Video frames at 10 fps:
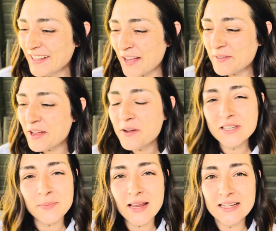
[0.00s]
I'm not
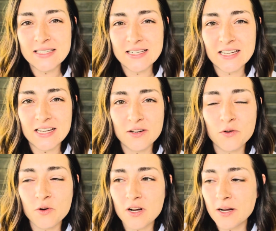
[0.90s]
always paying attention,
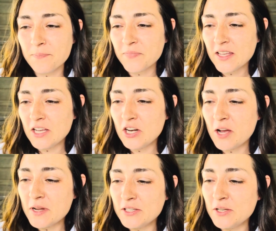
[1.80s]
or,
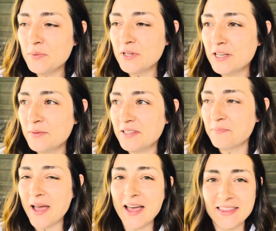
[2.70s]
I'm not super good with
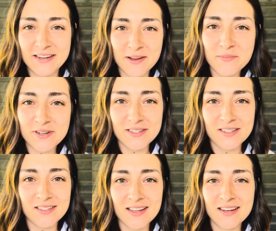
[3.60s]
math and
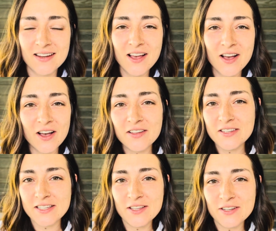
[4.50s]
numbers and all
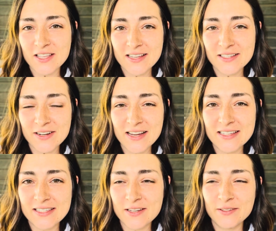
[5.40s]
these other things, right?
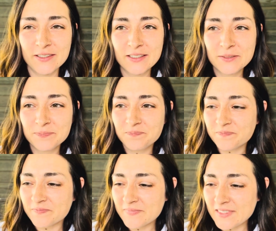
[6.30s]
So
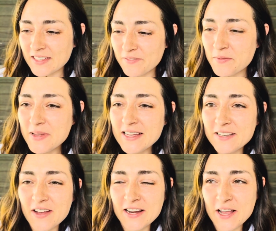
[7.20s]
for me, a
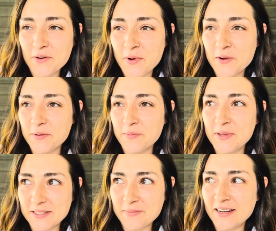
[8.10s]
divine counterpart would be
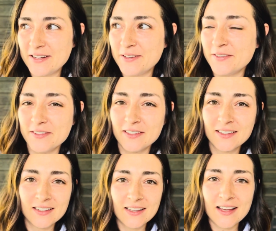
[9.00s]
somebody who
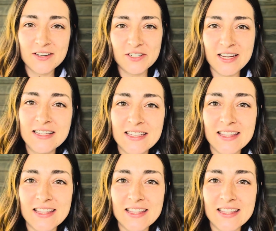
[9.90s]
understands the